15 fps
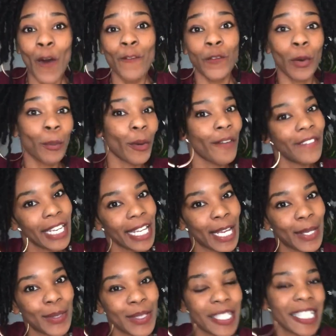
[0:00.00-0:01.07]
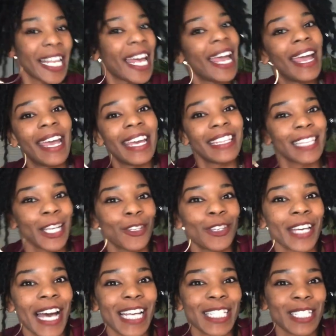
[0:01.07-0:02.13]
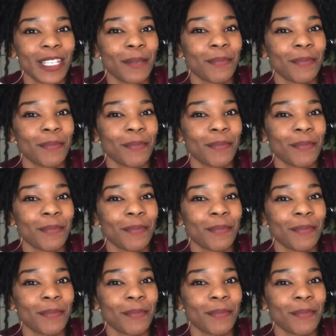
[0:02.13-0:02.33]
for more videos. And thank you guys so